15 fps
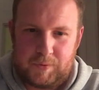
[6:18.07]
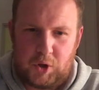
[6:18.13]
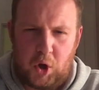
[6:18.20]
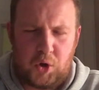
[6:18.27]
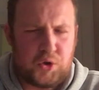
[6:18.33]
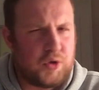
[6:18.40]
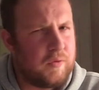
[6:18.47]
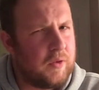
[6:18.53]

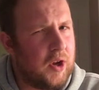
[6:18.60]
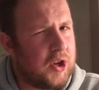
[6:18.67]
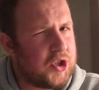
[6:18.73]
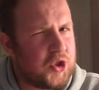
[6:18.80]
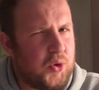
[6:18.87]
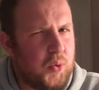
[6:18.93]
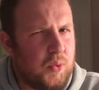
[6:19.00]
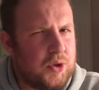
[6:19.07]

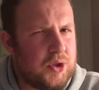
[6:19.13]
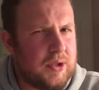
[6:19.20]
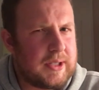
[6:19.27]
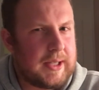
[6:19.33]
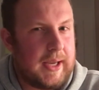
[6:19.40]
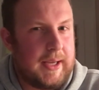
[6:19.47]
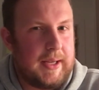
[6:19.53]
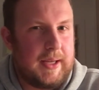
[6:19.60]
controversial, would you
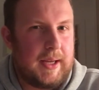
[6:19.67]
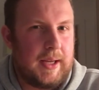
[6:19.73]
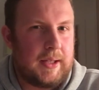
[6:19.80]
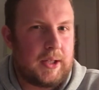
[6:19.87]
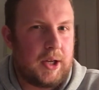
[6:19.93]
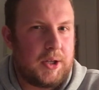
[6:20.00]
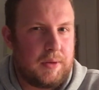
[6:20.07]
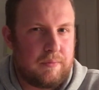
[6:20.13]
say, in
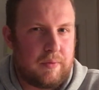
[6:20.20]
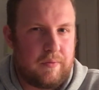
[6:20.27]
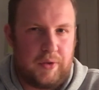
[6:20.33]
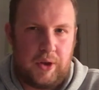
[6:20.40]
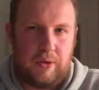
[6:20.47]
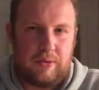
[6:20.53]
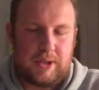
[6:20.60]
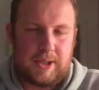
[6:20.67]
kind of
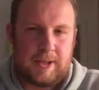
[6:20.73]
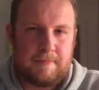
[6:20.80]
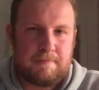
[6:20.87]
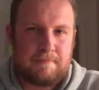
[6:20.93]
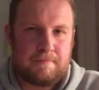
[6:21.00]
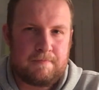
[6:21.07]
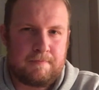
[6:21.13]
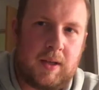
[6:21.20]
reviews?
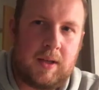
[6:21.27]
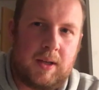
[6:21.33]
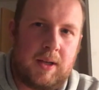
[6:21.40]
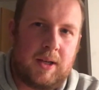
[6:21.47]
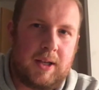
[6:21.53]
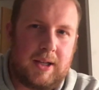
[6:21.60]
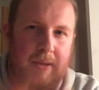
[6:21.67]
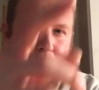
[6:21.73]

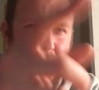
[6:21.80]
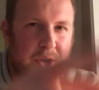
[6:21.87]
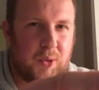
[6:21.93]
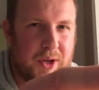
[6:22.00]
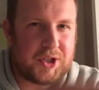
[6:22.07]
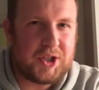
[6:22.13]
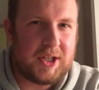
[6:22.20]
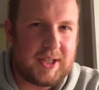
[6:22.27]
Now my
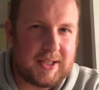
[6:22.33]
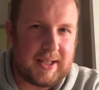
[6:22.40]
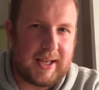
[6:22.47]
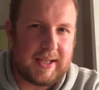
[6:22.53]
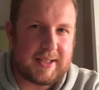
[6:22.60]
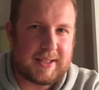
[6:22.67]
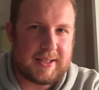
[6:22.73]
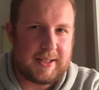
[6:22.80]
question is
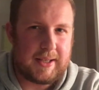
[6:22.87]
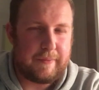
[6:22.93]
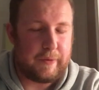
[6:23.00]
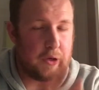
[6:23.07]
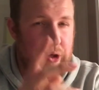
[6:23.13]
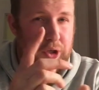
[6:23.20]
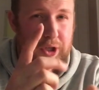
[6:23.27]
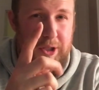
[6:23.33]
this. If
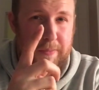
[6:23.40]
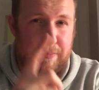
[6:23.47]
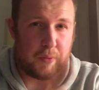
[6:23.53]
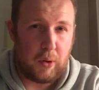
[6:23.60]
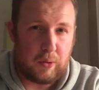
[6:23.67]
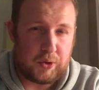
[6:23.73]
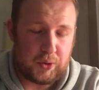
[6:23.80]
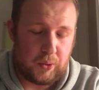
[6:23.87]
you look at the
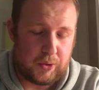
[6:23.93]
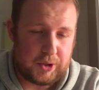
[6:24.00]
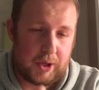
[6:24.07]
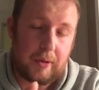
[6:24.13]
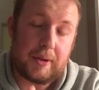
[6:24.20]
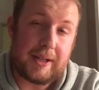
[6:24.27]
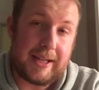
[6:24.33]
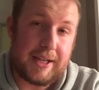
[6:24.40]
Pro Tour,
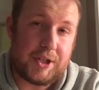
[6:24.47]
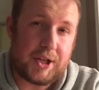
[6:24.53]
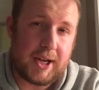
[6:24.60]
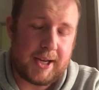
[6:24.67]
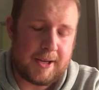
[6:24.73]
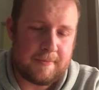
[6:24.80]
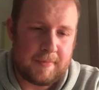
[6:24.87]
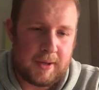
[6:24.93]
so
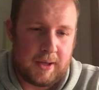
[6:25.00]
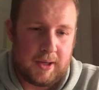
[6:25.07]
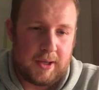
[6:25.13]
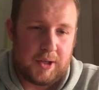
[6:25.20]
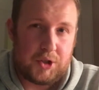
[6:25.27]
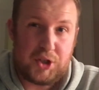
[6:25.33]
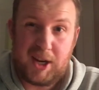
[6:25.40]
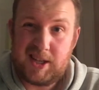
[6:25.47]
DJ,
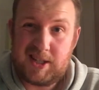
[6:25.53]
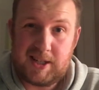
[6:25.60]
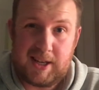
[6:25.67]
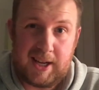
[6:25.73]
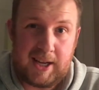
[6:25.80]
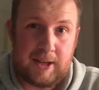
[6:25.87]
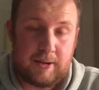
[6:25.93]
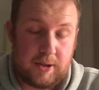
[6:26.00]
Jason
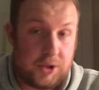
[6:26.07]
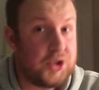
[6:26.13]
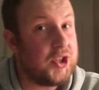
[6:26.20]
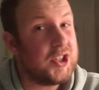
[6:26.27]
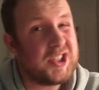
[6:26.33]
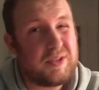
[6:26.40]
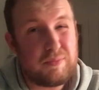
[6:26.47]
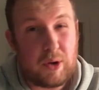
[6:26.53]
Day,
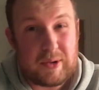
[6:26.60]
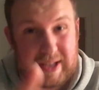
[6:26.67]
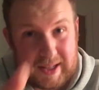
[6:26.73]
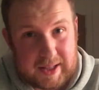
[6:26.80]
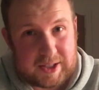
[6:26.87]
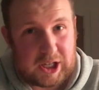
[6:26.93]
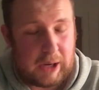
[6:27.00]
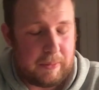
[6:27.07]
Justin Rose at
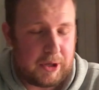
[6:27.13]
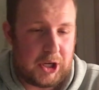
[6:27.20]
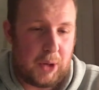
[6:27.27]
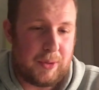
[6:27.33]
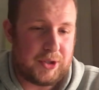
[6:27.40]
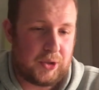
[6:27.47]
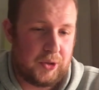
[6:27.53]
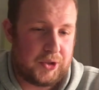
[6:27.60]
the time, I
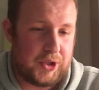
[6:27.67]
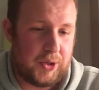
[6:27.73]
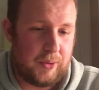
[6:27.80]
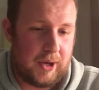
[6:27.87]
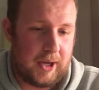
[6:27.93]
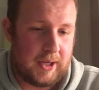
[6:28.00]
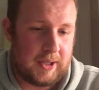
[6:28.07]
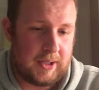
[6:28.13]
know he's gone to
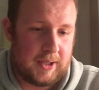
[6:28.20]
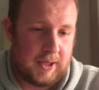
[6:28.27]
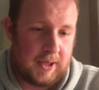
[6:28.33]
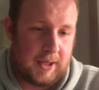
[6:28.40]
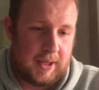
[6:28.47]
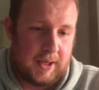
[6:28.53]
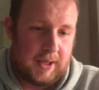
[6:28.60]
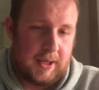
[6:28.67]

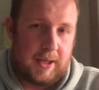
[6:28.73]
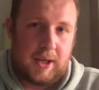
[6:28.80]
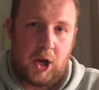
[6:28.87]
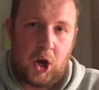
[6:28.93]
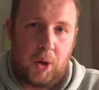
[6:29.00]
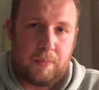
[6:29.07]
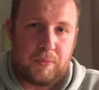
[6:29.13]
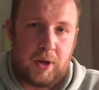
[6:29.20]

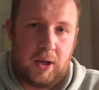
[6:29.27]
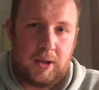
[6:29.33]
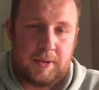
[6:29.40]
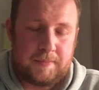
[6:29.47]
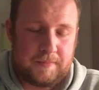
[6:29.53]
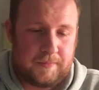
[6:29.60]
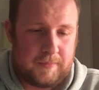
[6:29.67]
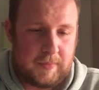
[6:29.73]
Homner
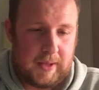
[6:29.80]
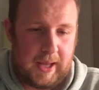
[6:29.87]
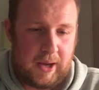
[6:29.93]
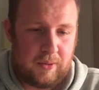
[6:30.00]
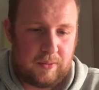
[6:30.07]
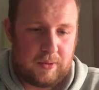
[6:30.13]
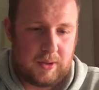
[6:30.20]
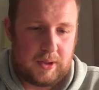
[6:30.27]

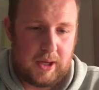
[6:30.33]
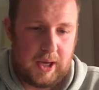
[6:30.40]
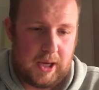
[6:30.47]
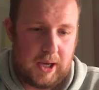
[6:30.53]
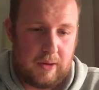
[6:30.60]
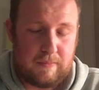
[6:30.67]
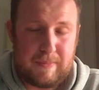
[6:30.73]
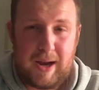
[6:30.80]
now,
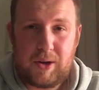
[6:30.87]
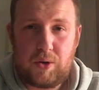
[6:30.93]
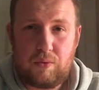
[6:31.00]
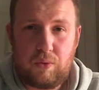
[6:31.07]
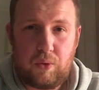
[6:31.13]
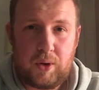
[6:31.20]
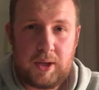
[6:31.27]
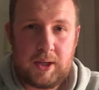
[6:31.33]

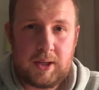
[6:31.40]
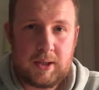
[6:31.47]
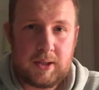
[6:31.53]
McIlroy,